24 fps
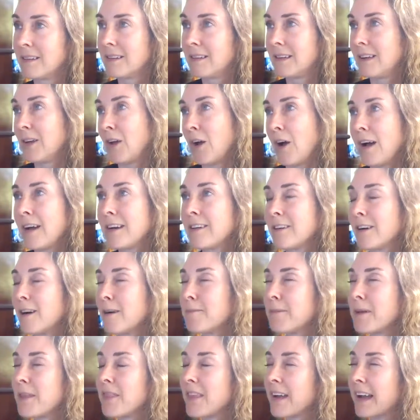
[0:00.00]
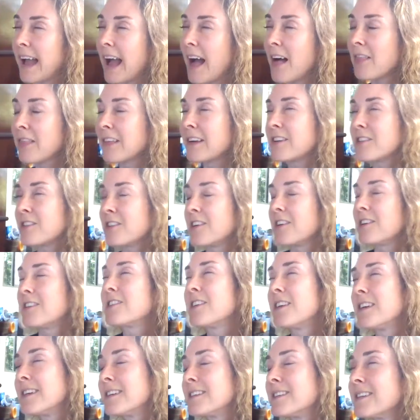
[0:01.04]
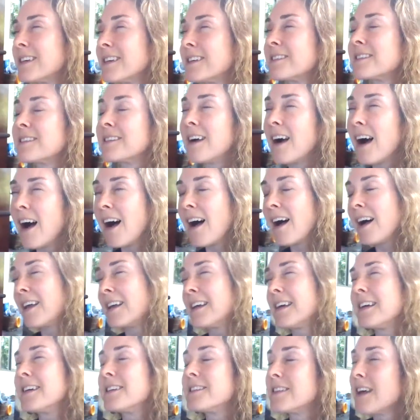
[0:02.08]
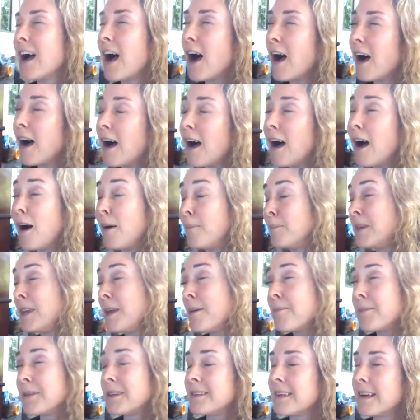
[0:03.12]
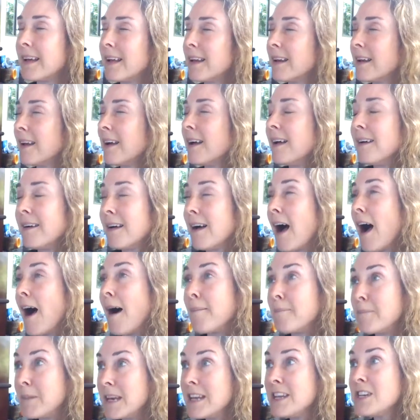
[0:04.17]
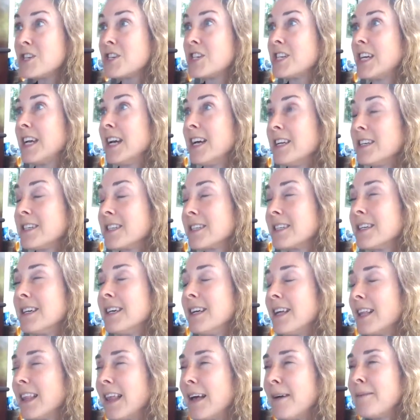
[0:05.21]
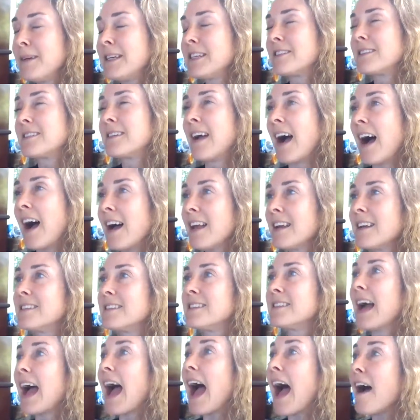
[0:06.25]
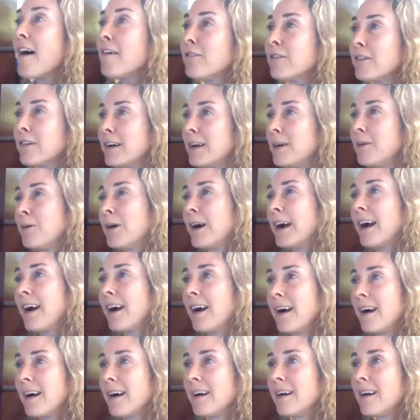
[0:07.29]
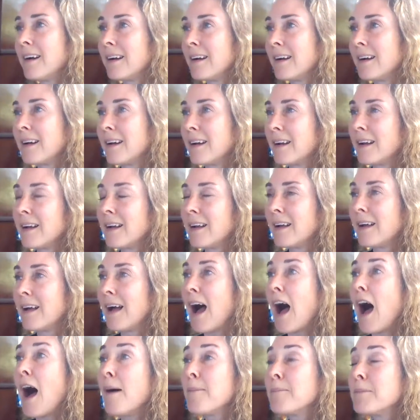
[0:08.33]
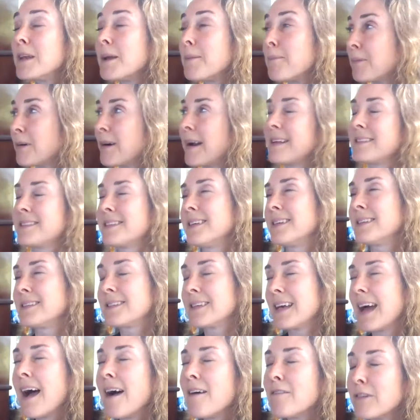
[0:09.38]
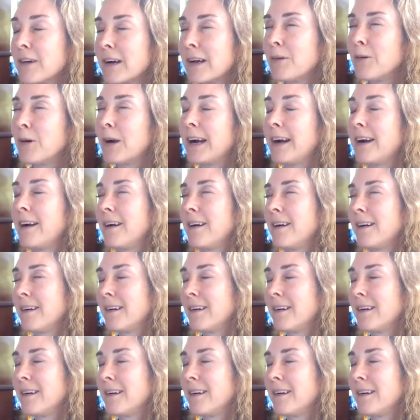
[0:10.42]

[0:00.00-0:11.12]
You know, I grew up in the Catholic Church, and it says God is omnipotent, omniscient. That means God is everywhere, omnipresent, everywhere.